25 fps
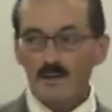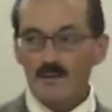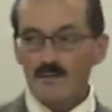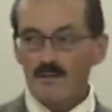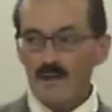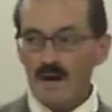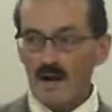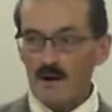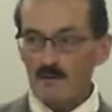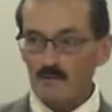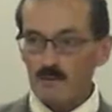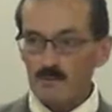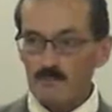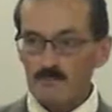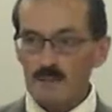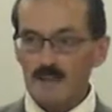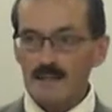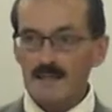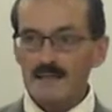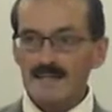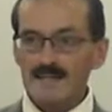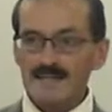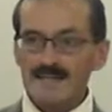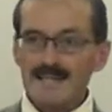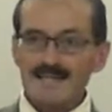that would
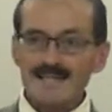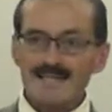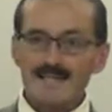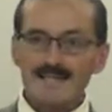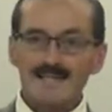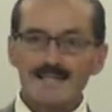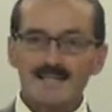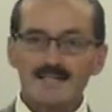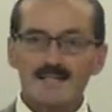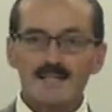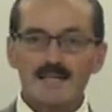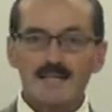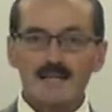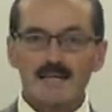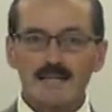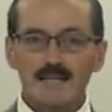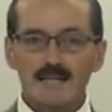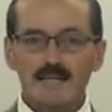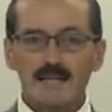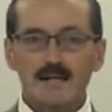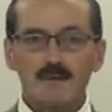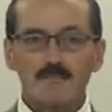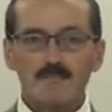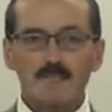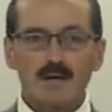be, in essence,
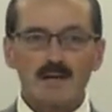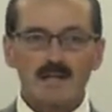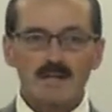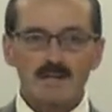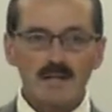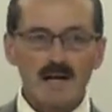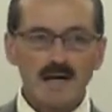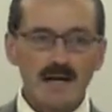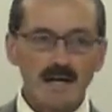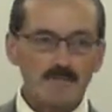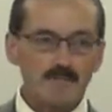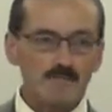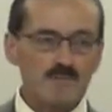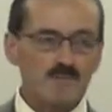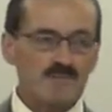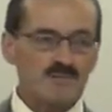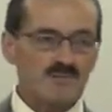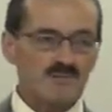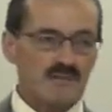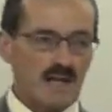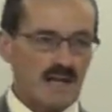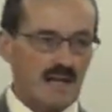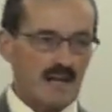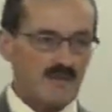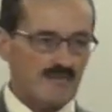a, uh, a type of
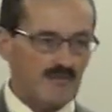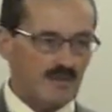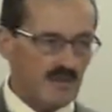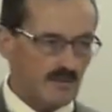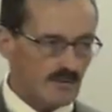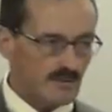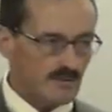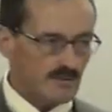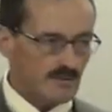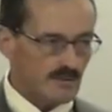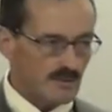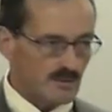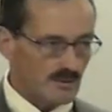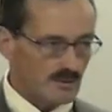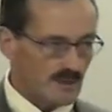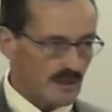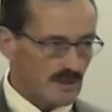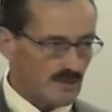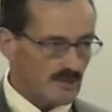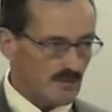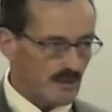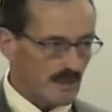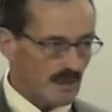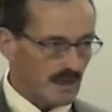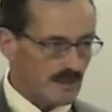savior to the
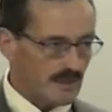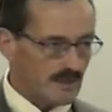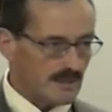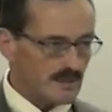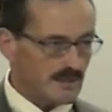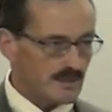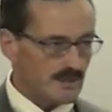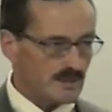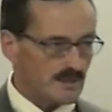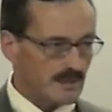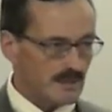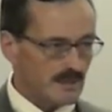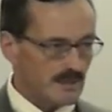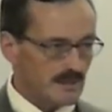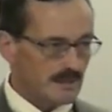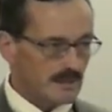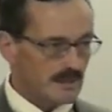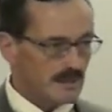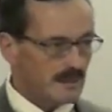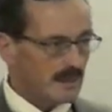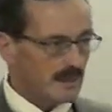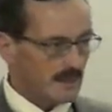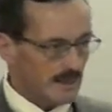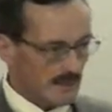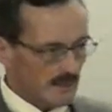Israelites,
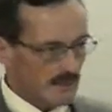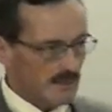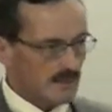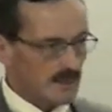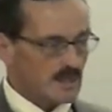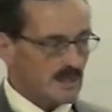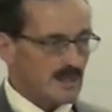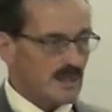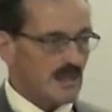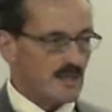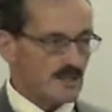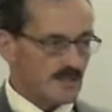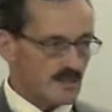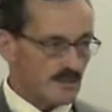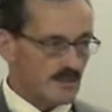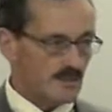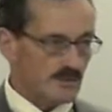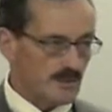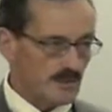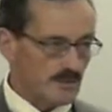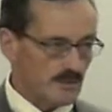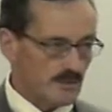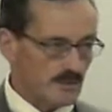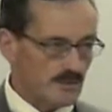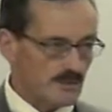in this case to the
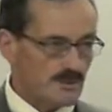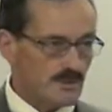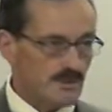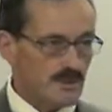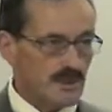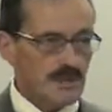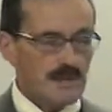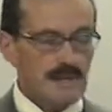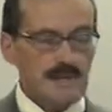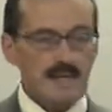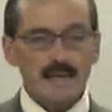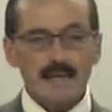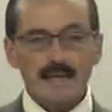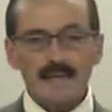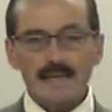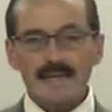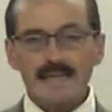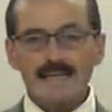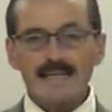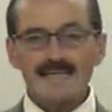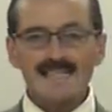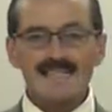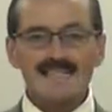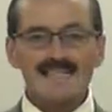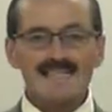Jews.
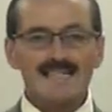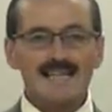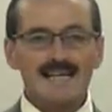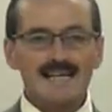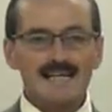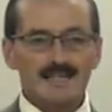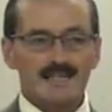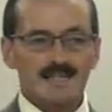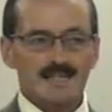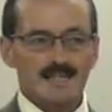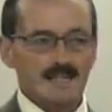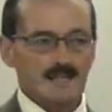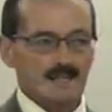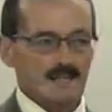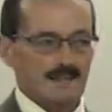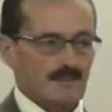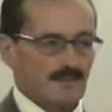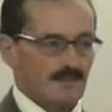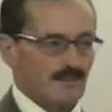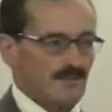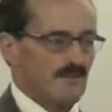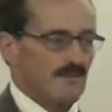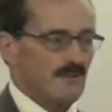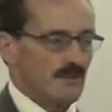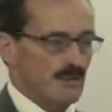He sent
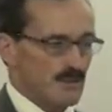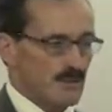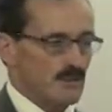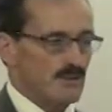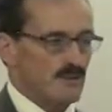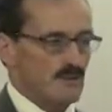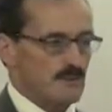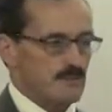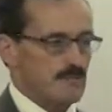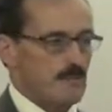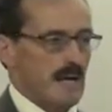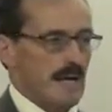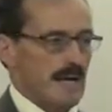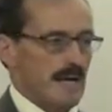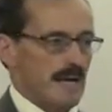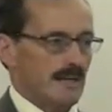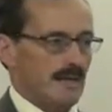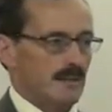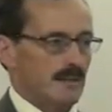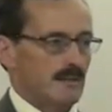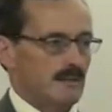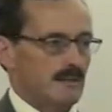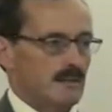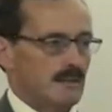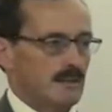the Jews
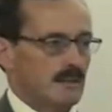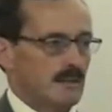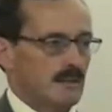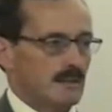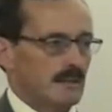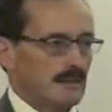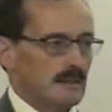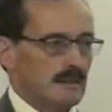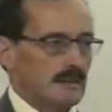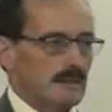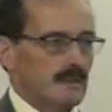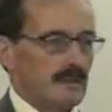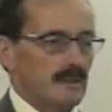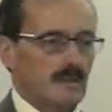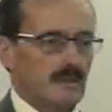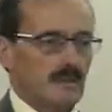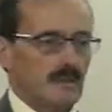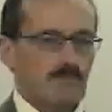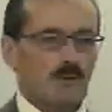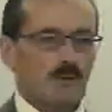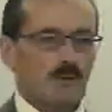back. Uh, the